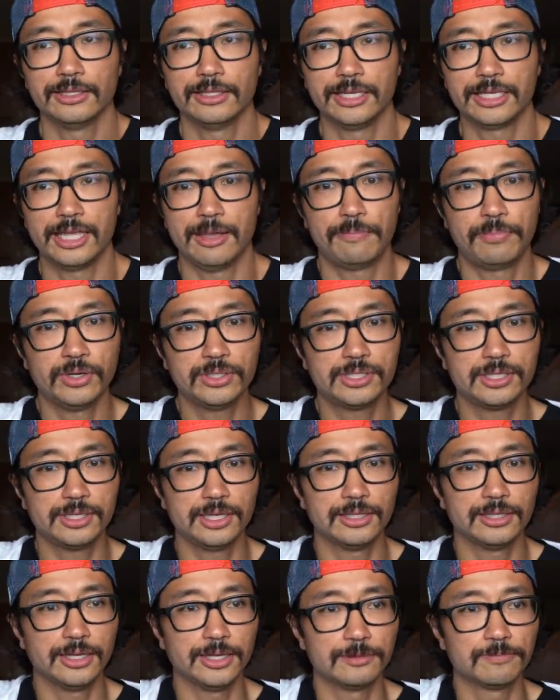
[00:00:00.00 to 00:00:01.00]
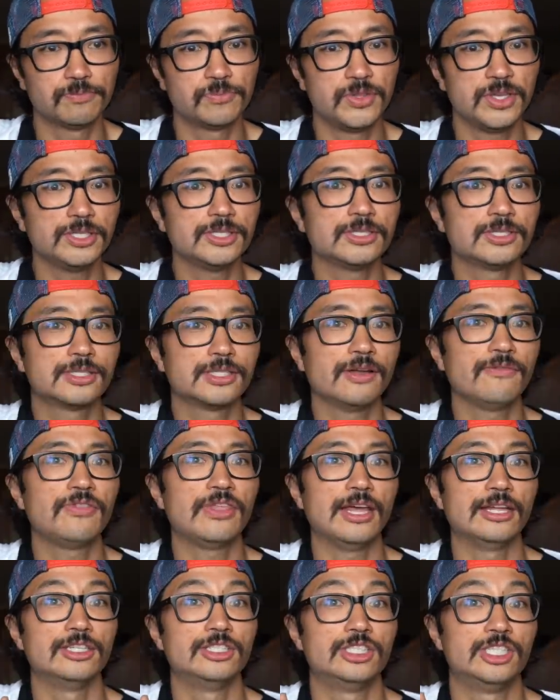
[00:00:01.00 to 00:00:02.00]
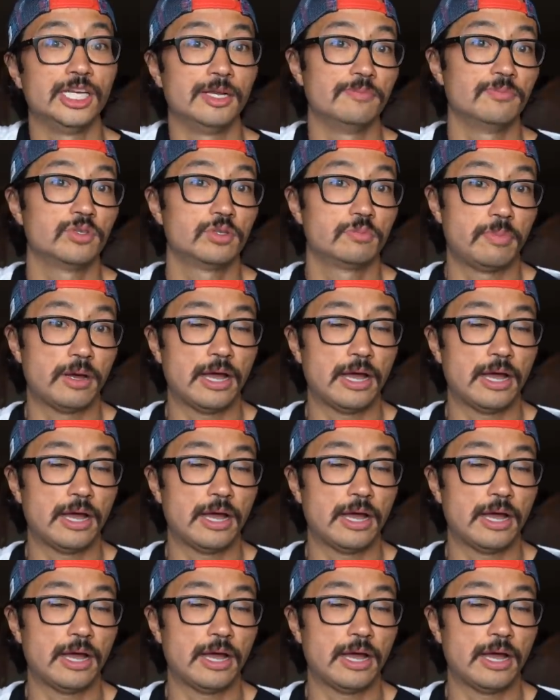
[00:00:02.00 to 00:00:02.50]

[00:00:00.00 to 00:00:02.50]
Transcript: like it puts it in like, this is stuff that gyms